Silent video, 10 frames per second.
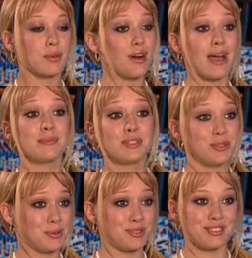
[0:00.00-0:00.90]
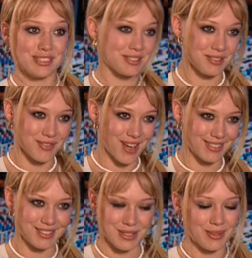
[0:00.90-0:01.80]
Well, I'm a huge Disney
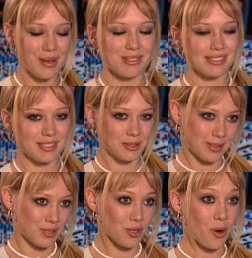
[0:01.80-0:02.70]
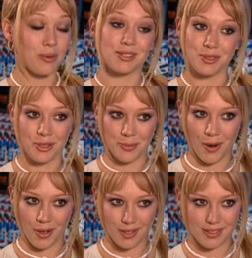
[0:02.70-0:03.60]
fan. You know, when I was little, we used to always go to the
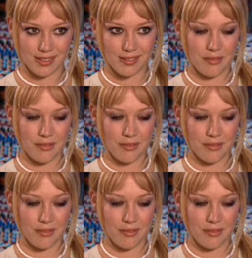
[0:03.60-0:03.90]
parks.